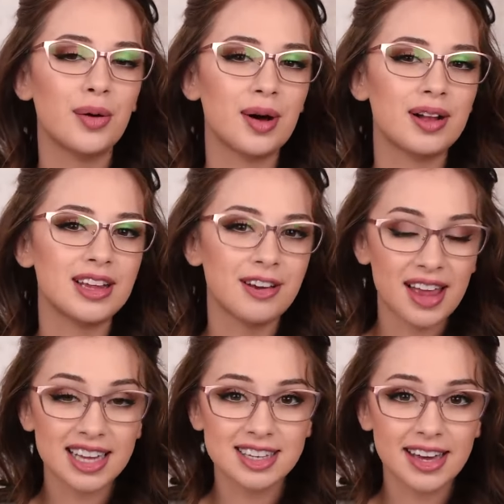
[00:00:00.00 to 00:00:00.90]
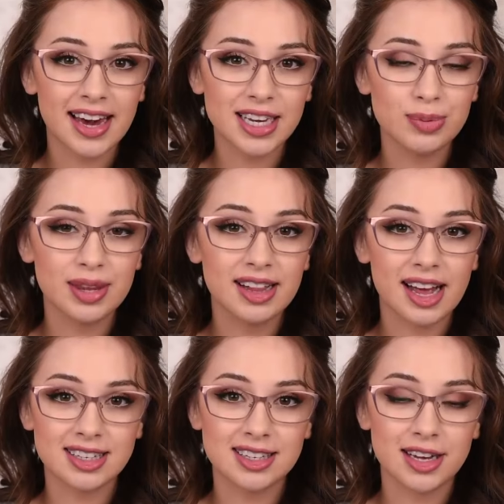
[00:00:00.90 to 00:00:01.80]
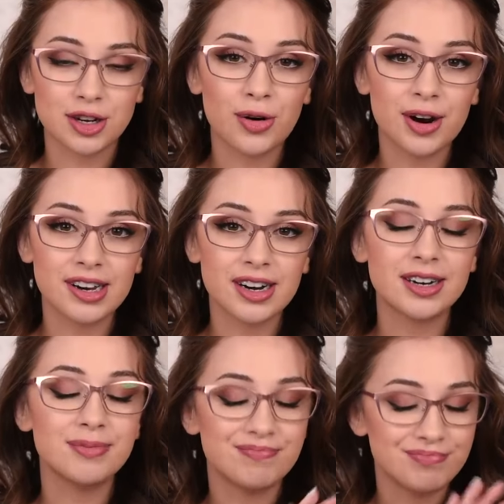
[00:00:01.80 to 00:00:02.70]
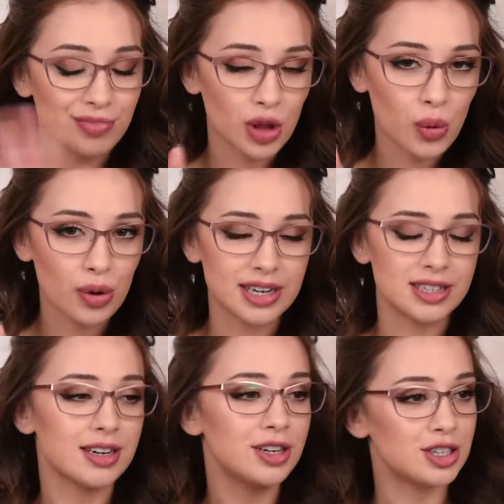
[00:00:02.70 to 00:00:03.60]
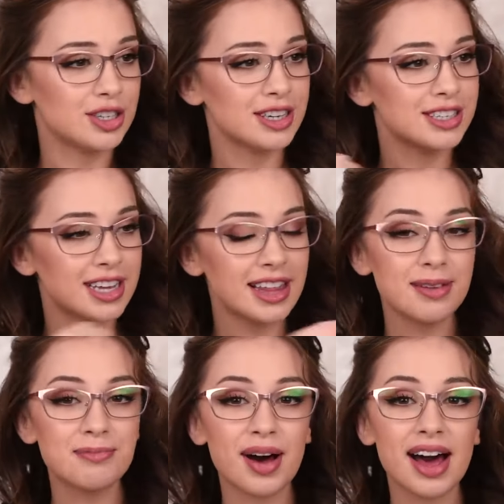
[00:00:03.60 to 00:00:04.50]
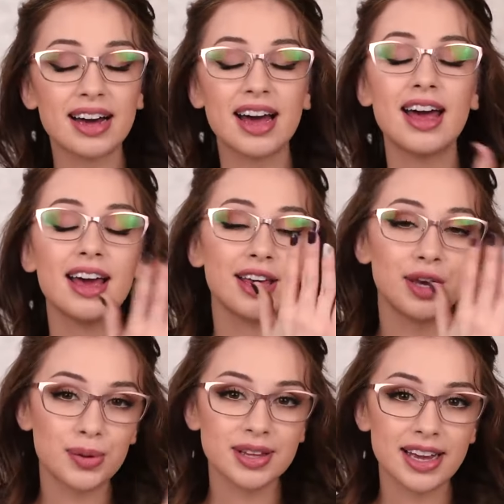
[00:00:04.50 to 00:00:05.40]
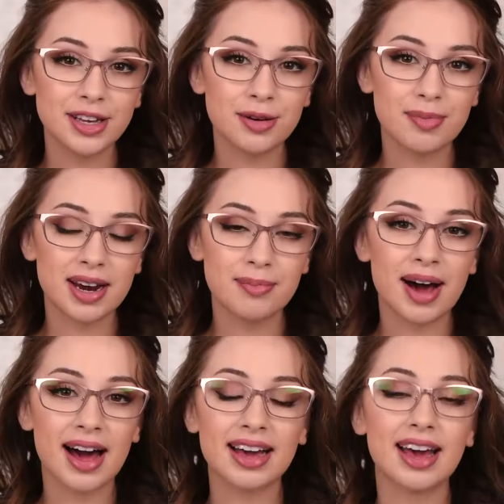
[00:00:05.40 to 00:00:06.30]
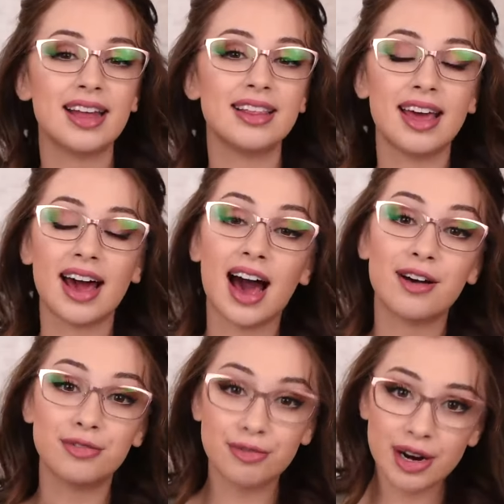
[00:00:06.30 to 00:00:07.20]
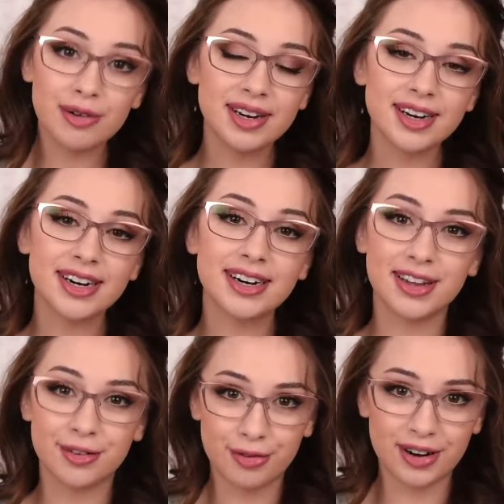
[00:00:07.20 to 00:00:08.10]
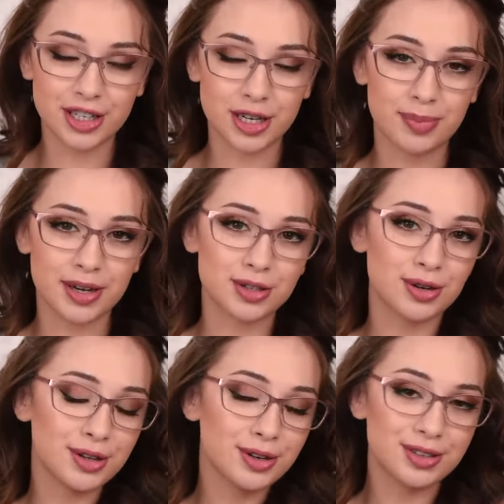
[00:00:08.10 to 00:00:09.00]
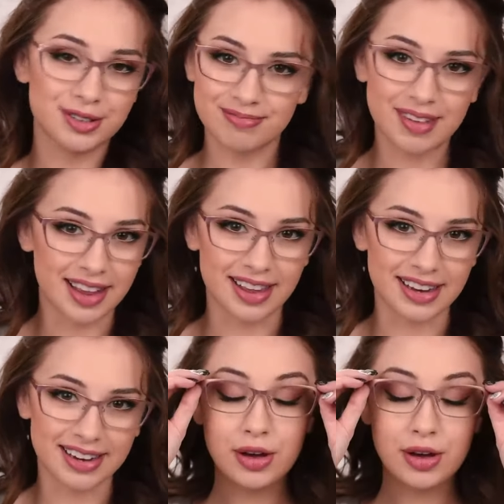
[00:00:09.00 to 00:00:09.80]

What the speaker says: Well, if that's the case with the glasses that you order, no worries, just send them back, you'll get your money back, and they have free return and free shipping, so you lose nothing.